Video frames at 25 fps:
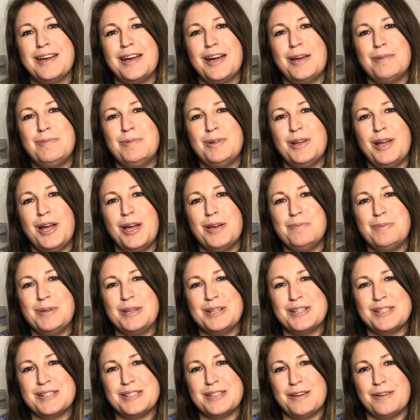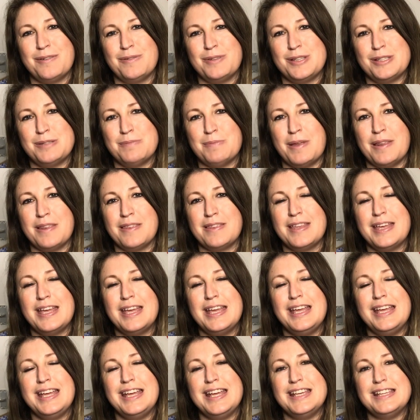I'm hoping to sew up this month
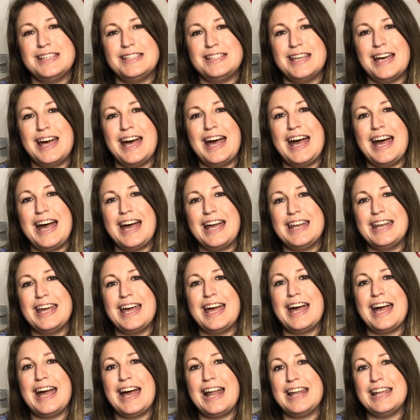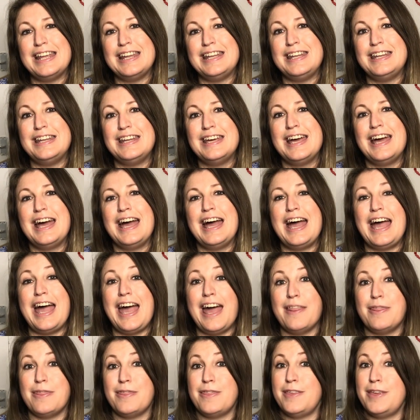is the Anna Allen
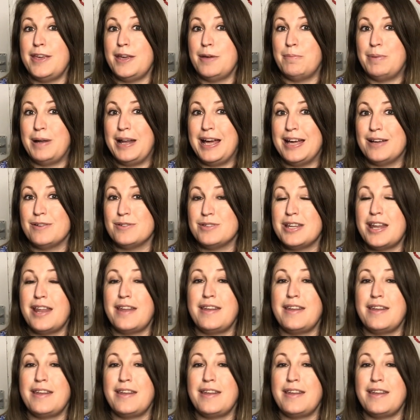Anthea blouse.